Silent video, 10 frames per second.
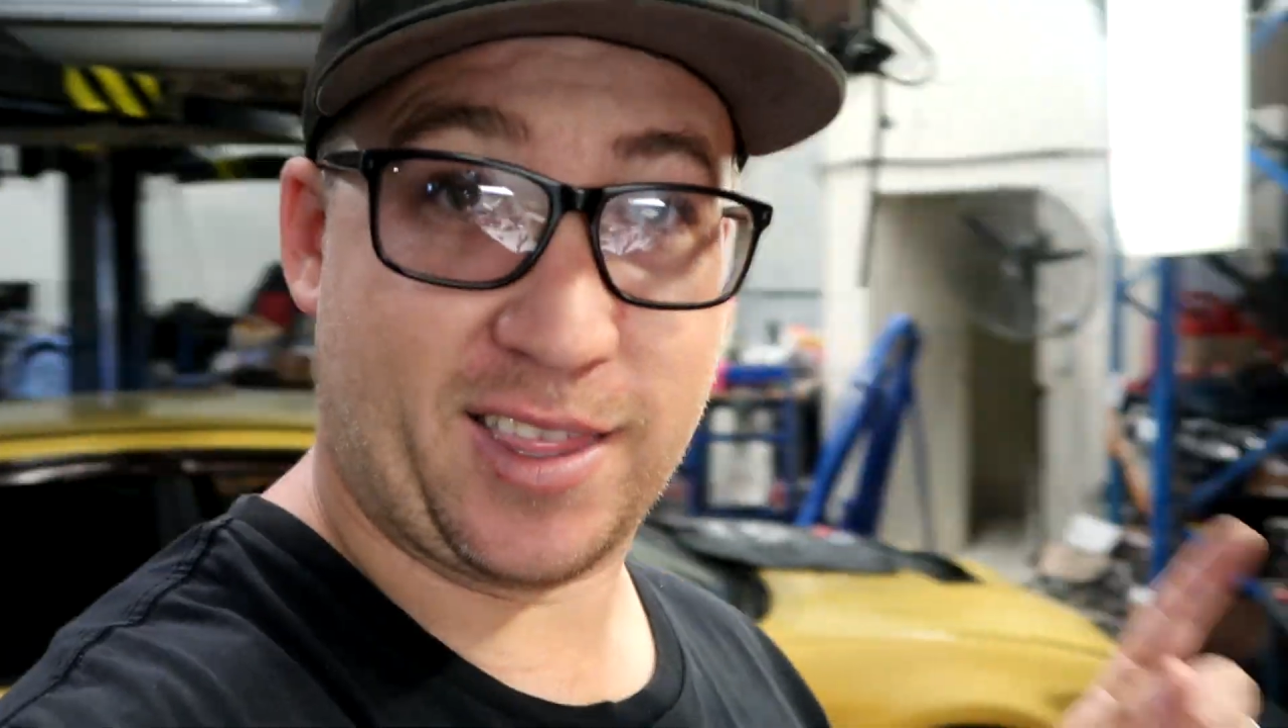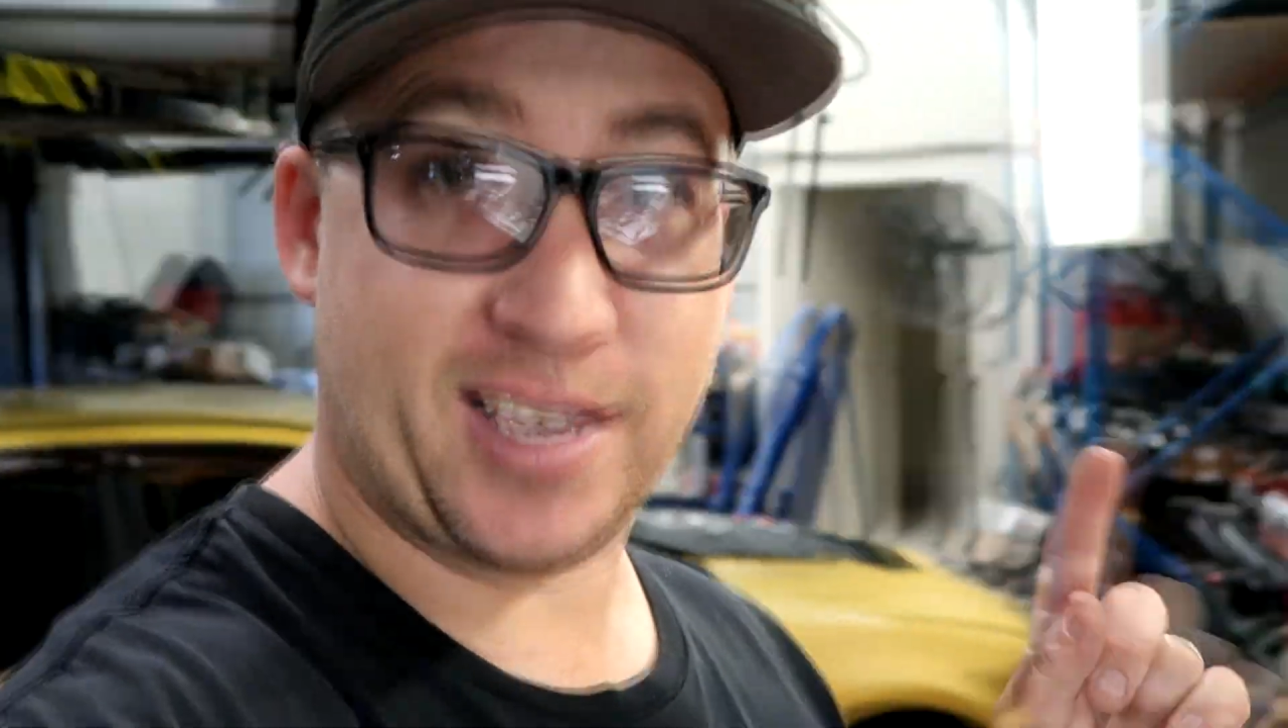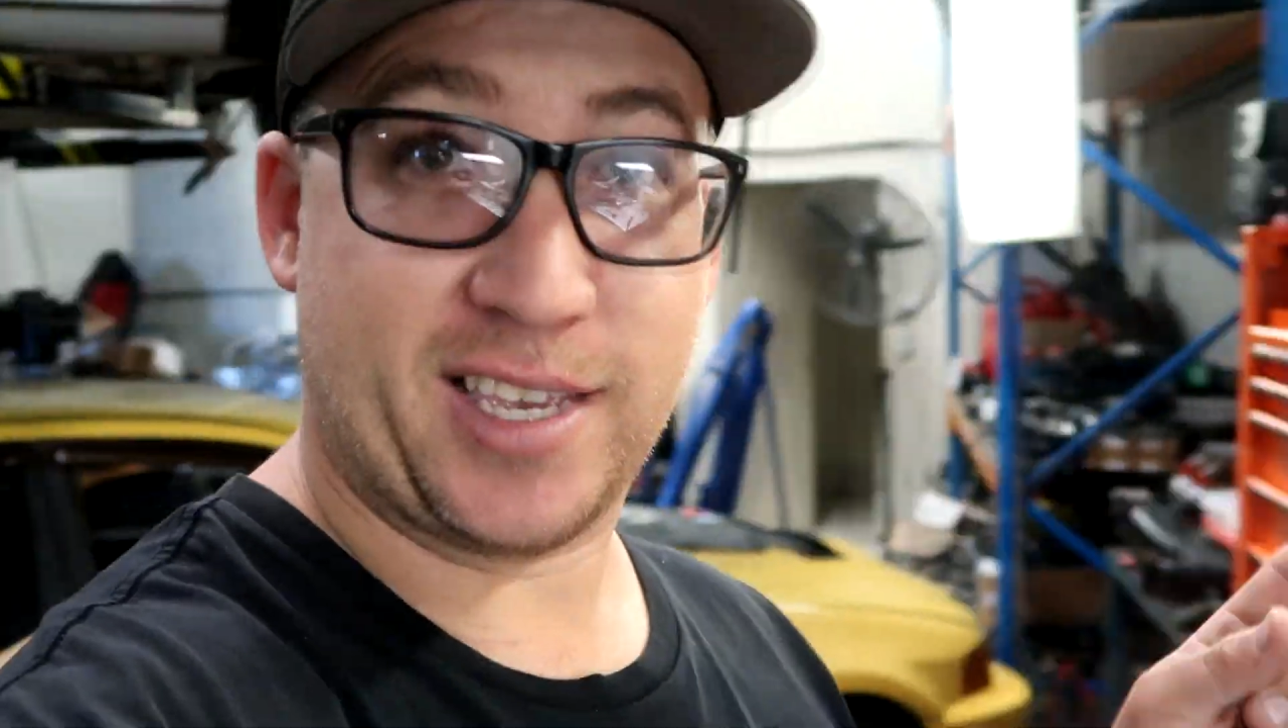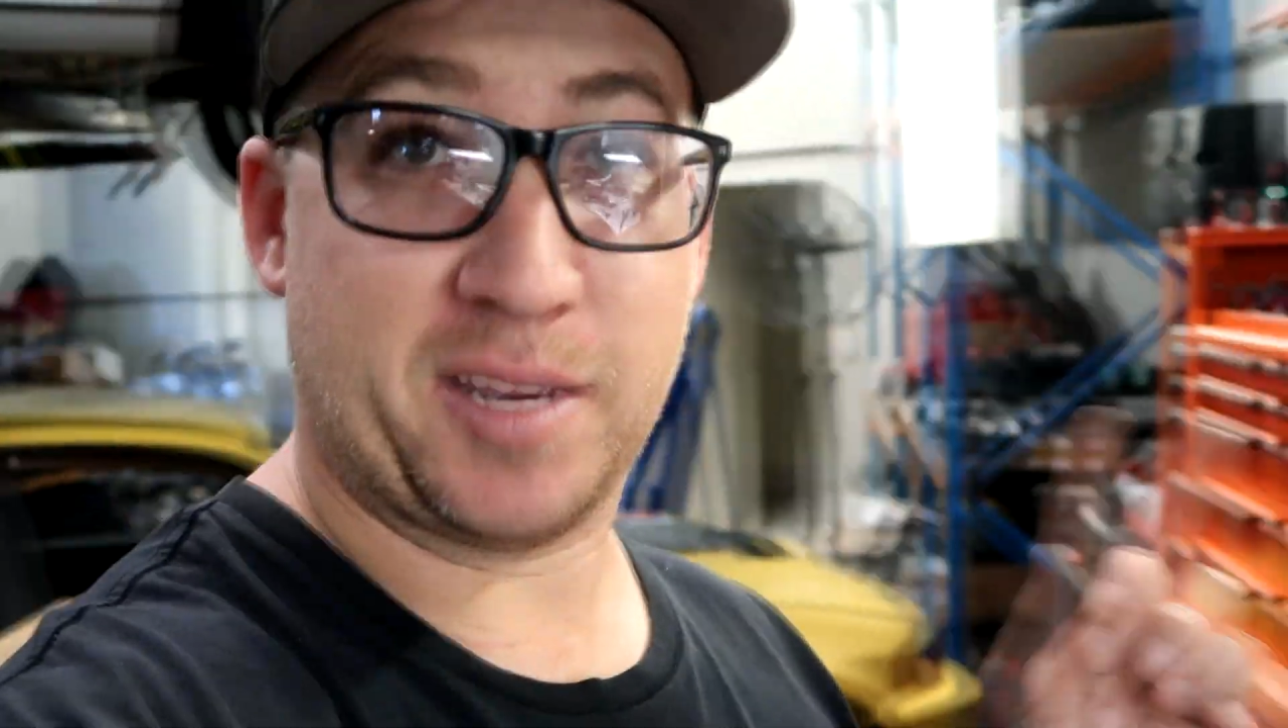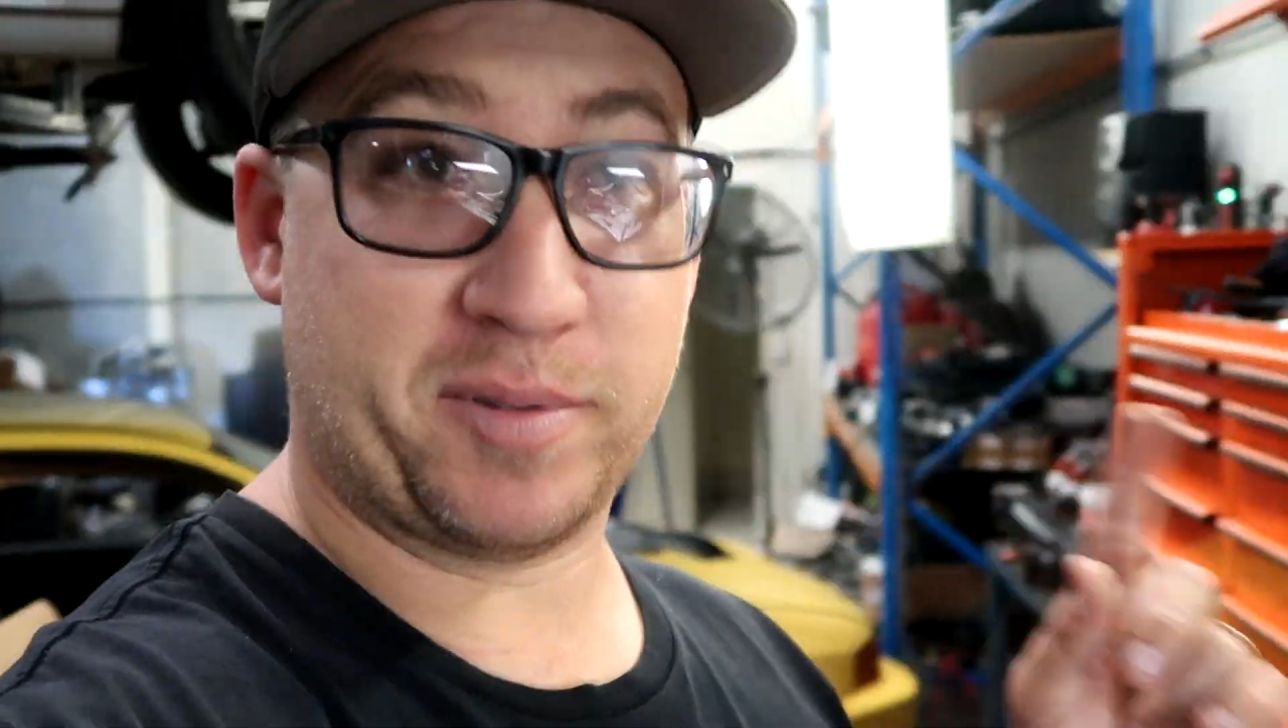
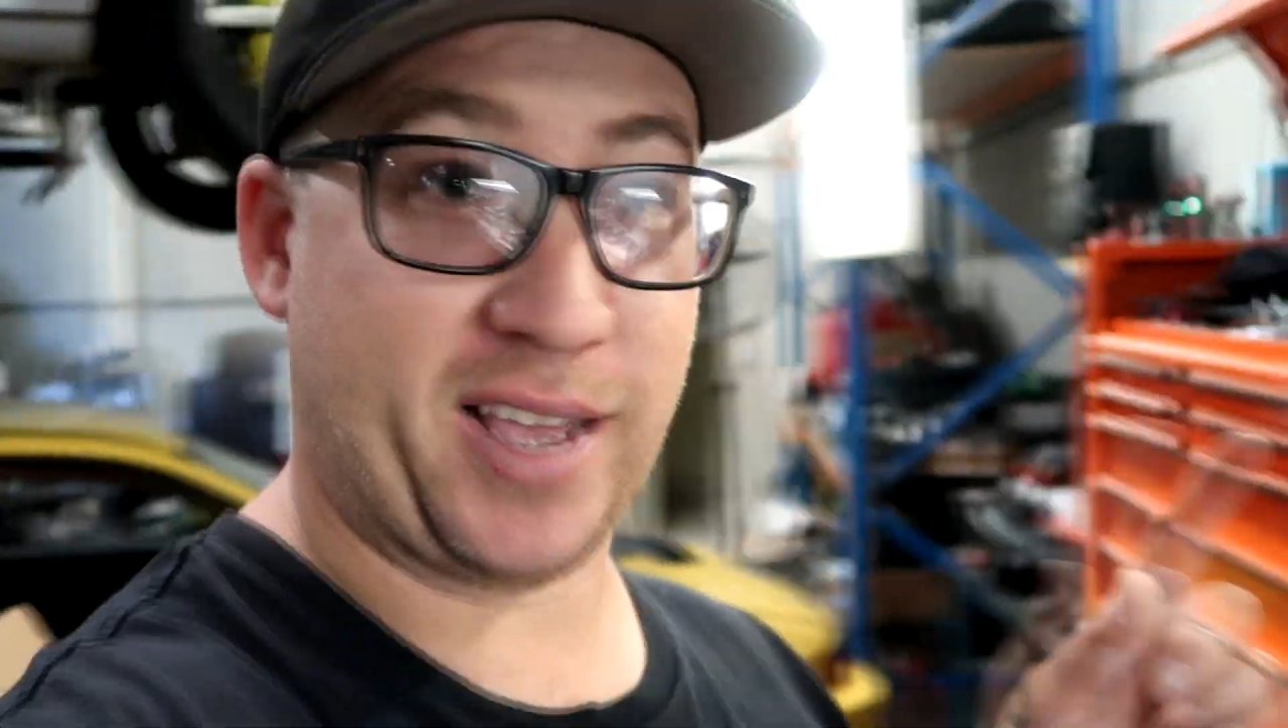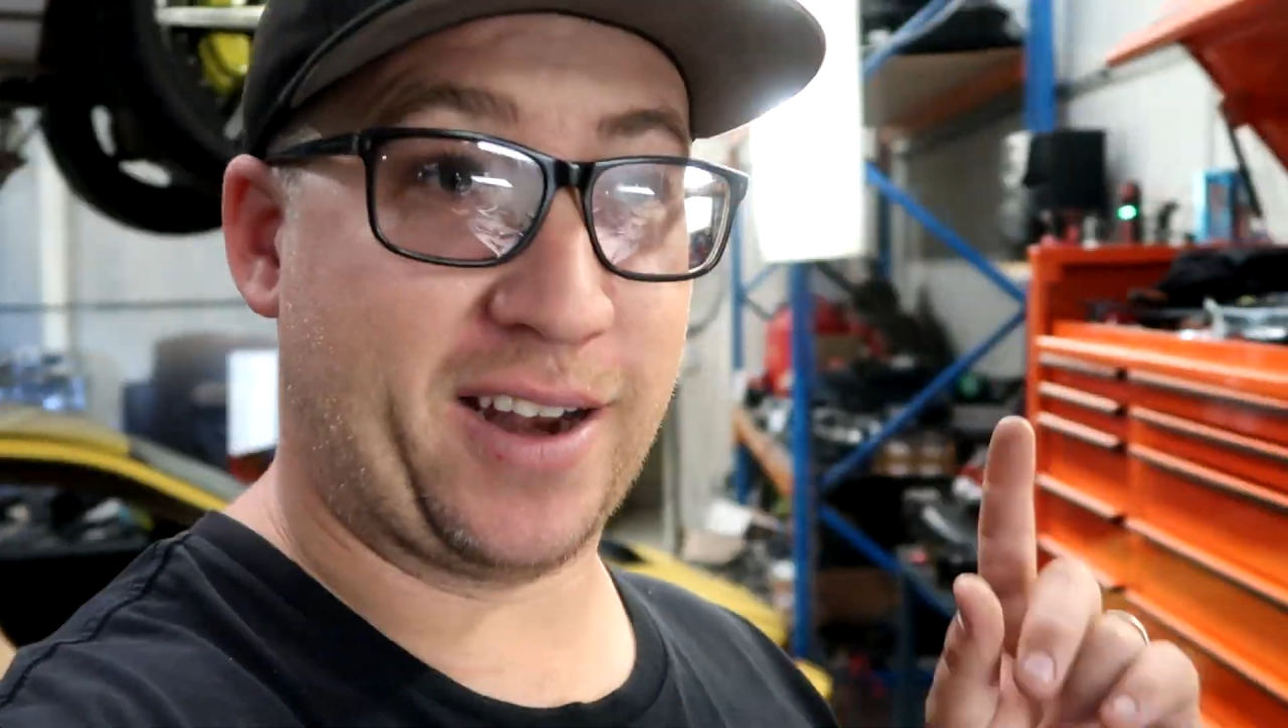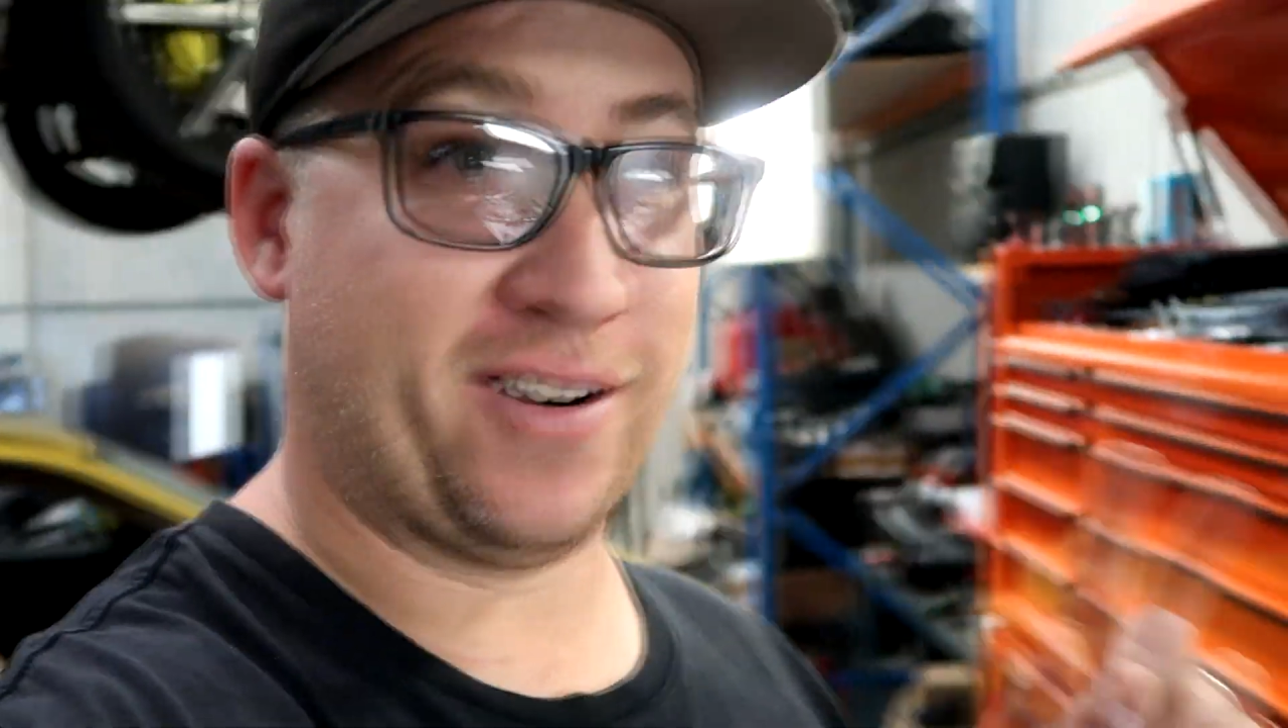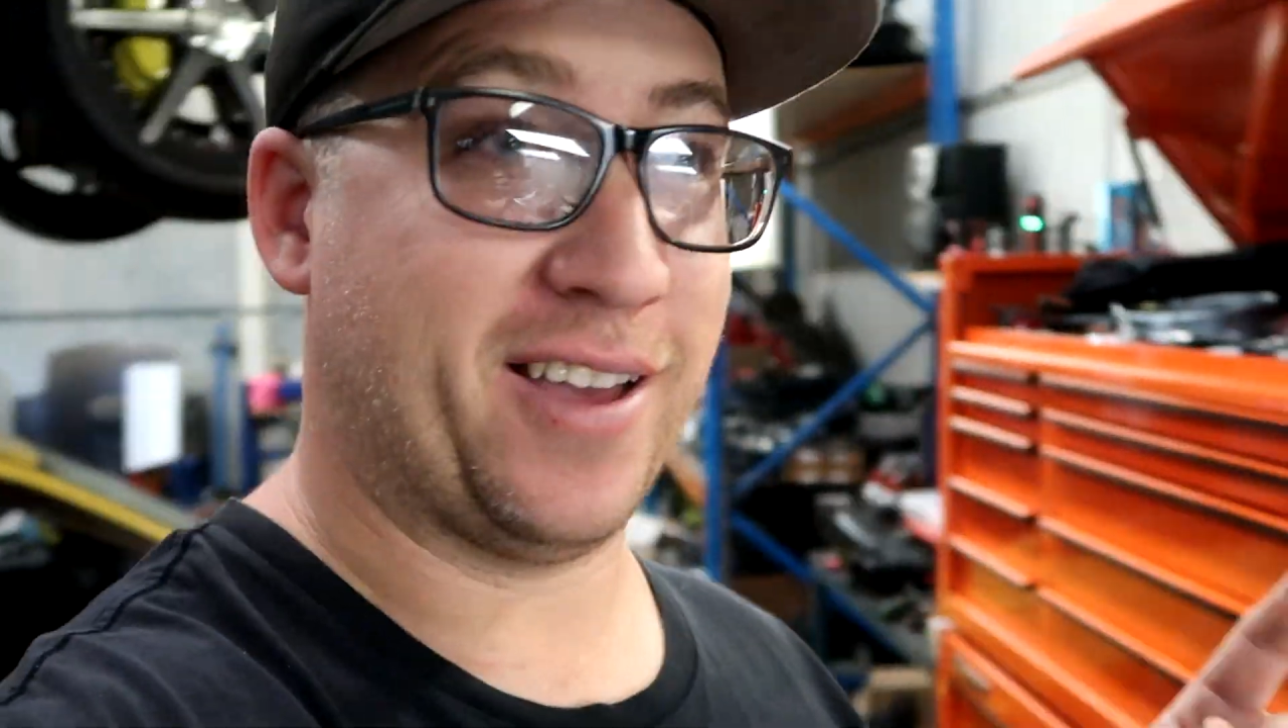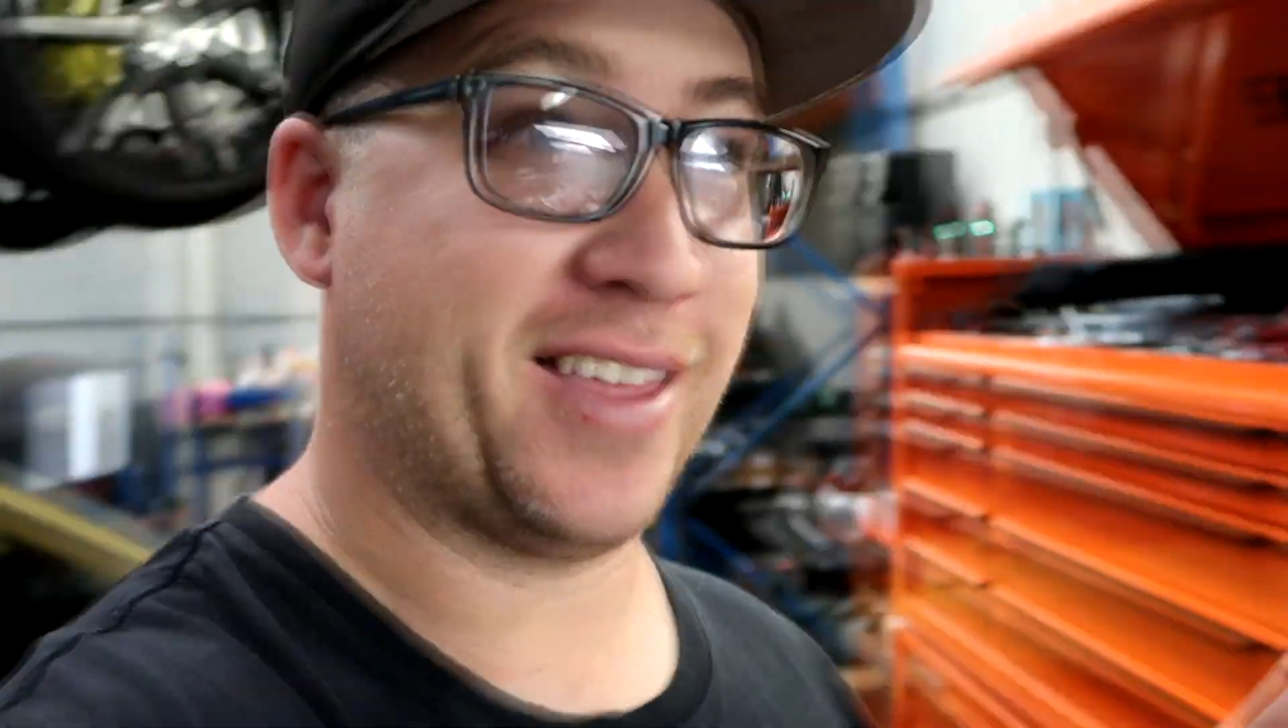thinking plan right